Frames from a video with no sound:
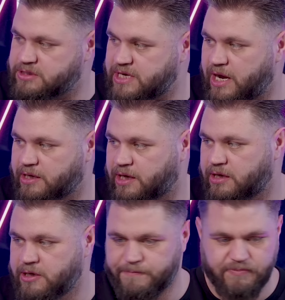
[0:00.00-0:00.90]
on
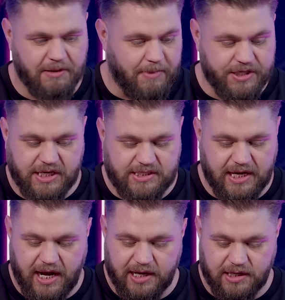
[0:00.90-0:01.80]
target. Manchester
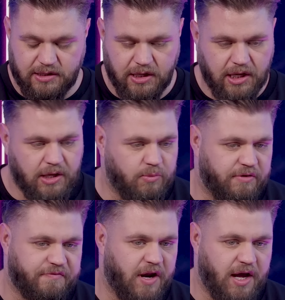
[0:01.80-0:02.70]
United,
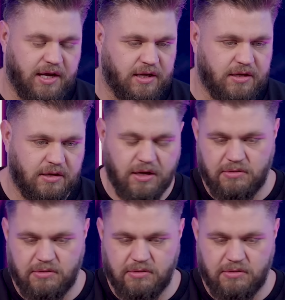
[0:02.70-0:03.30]
with like,